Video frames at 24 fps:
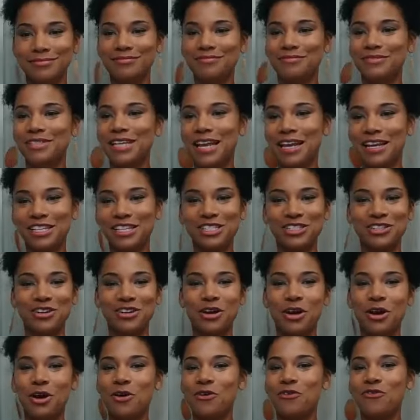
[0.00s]
dancer.
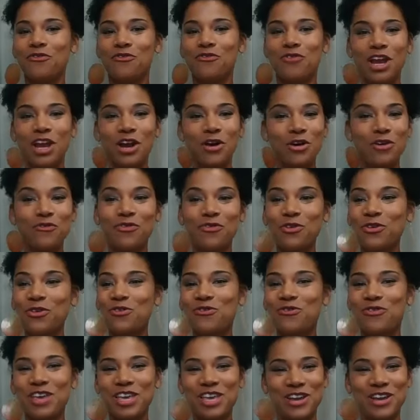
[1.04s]
Very full
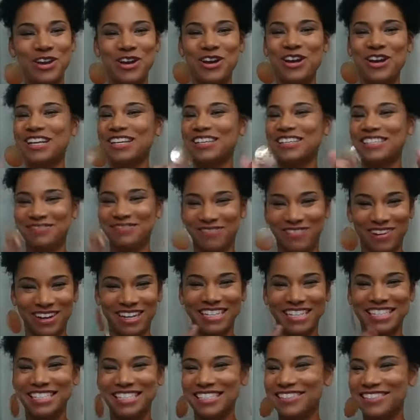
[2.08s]
figured, very
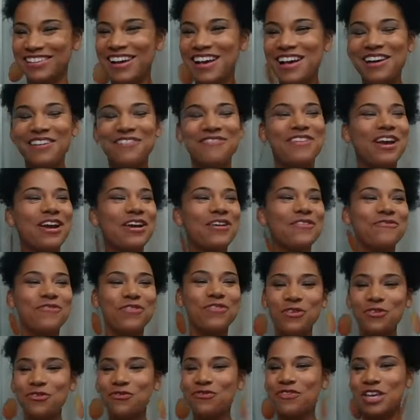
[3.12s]

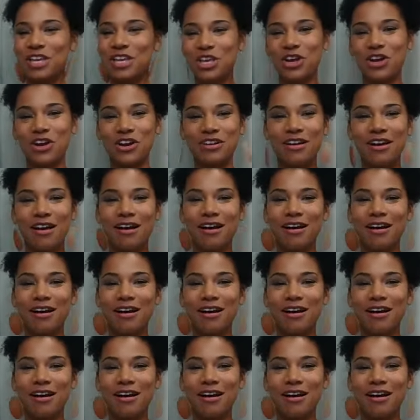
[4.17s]
full figured,